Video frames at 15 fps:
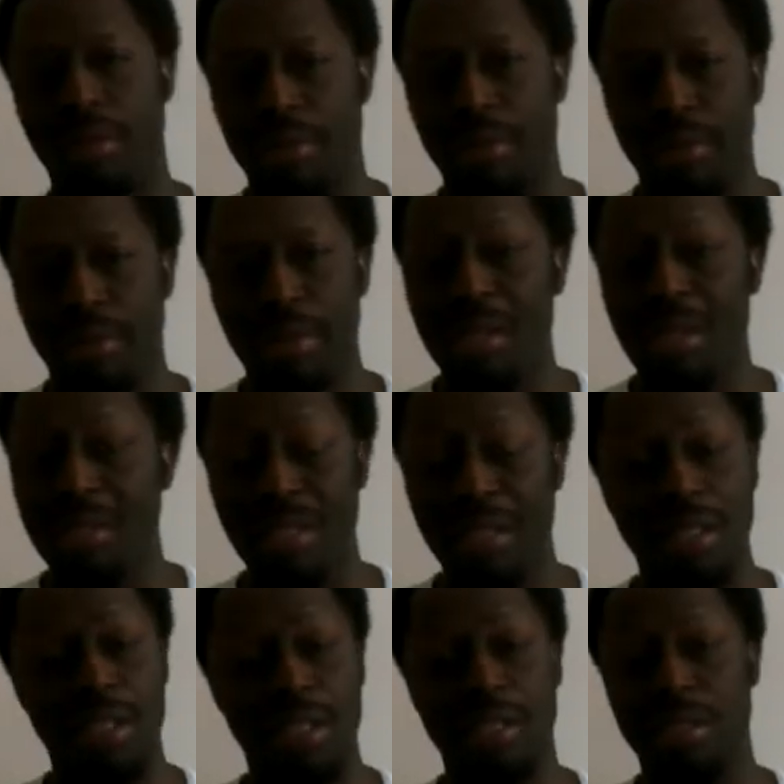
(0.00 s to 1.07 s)
not saying
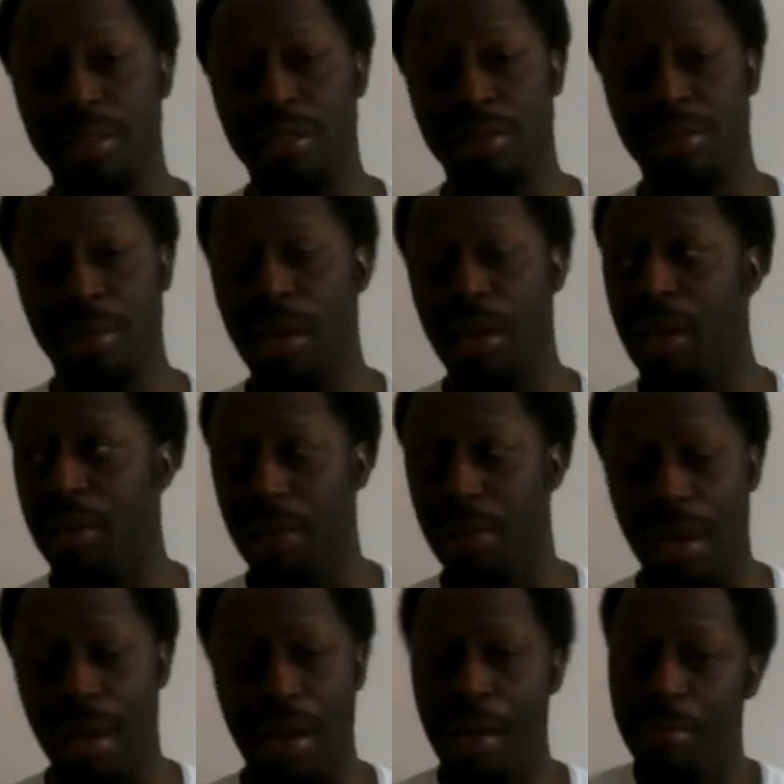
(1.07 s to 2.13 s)
LinkedIn is bad, but
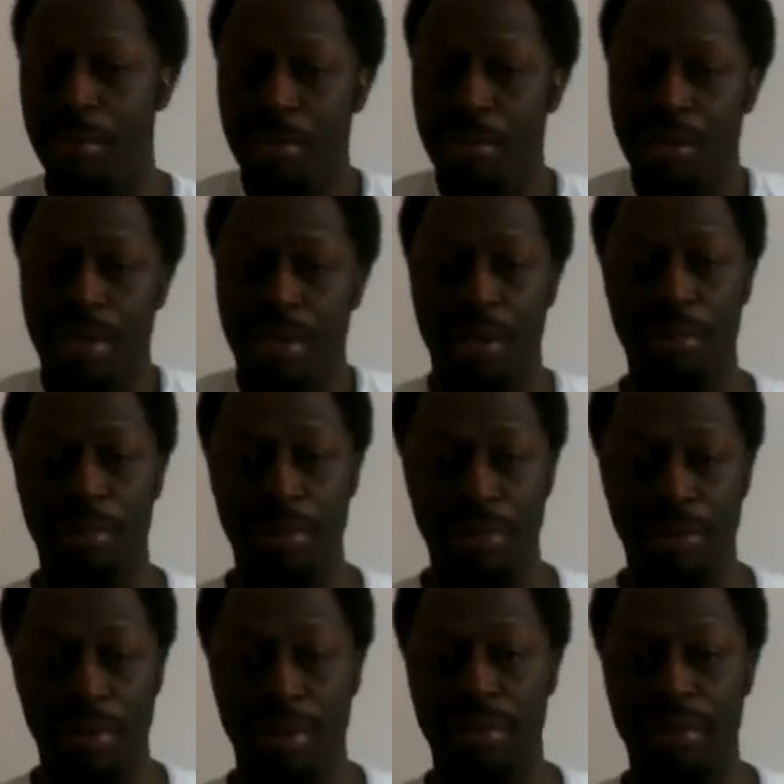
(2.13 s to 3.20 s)
I'm just not a big
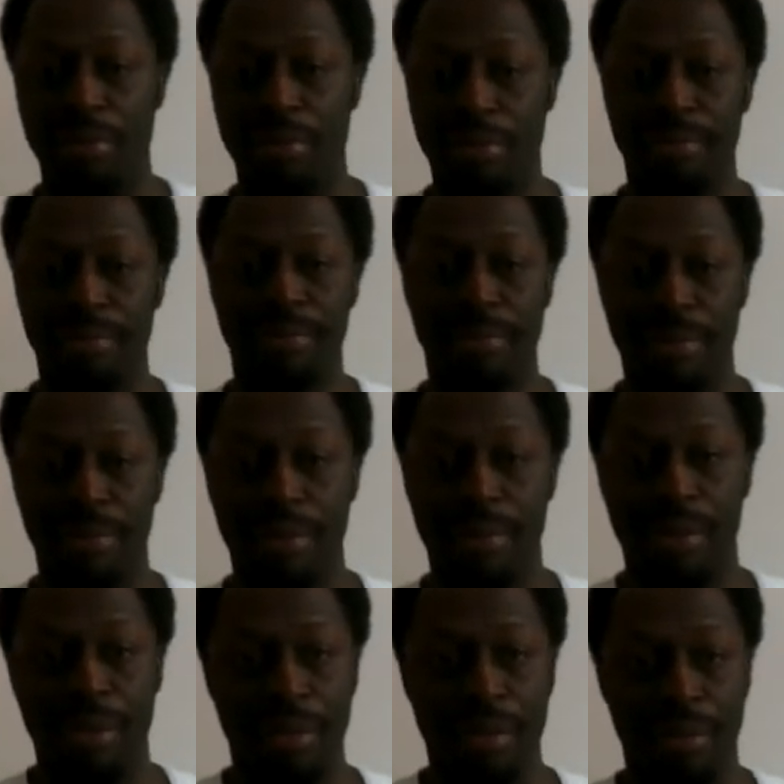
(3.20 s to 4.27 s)
fan of it.
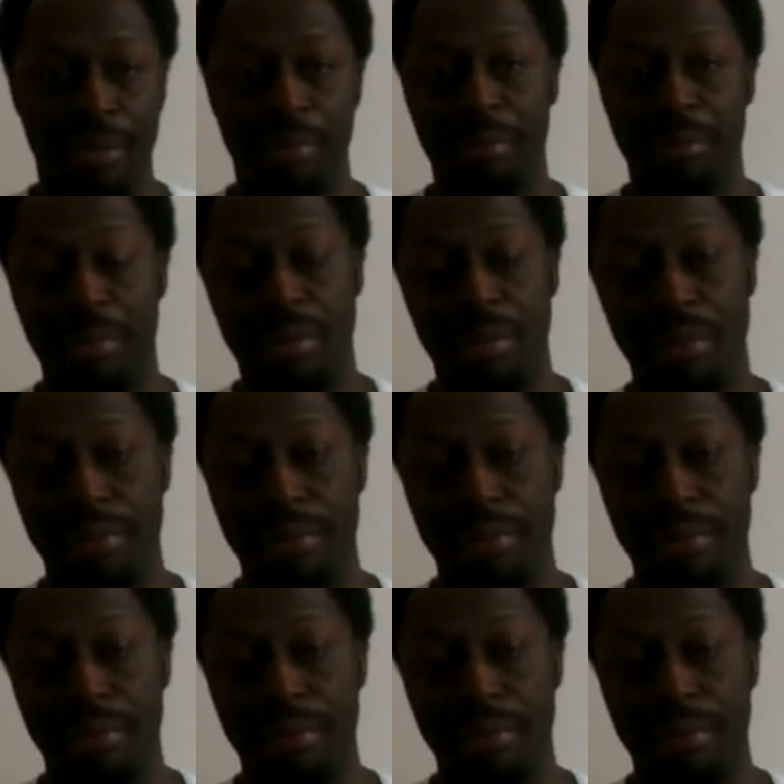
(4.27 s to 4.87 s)
Really,